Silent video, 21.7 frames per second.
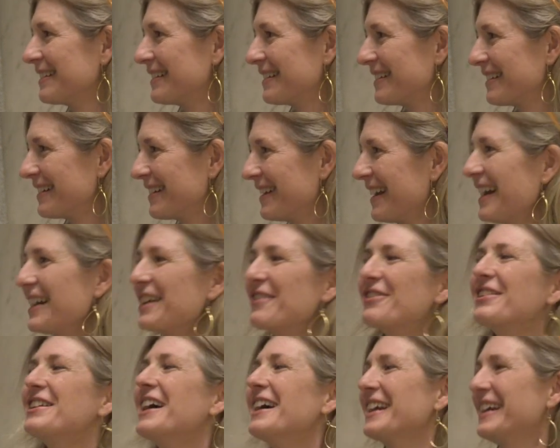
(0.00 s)

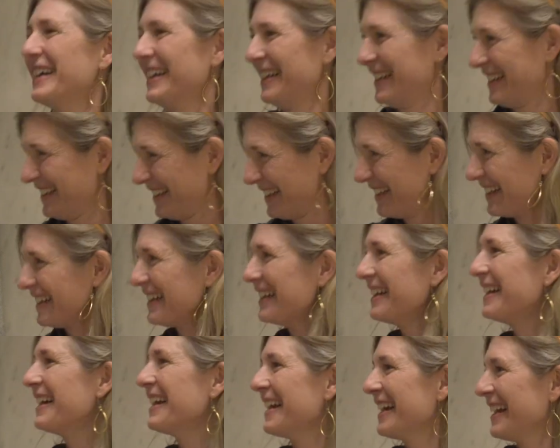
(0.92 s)
I guess
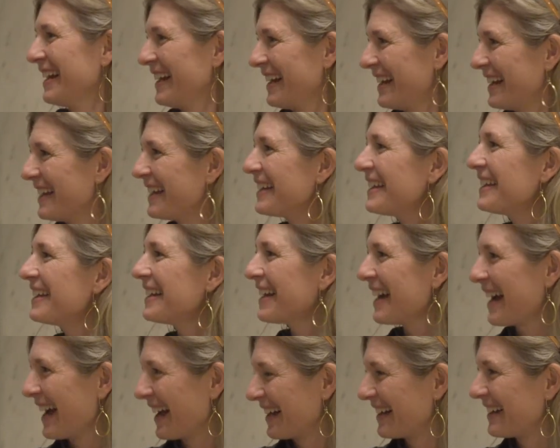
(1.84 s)
I remember. It was more of a
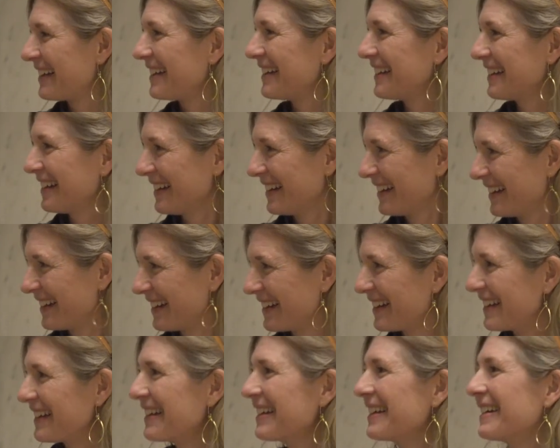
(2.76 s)
yelp, more of a
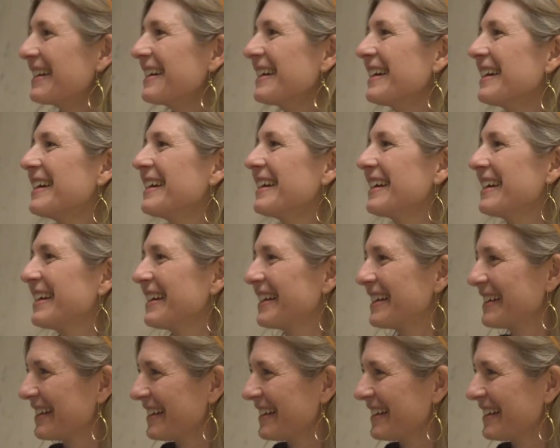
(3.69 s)
desperate, unmusical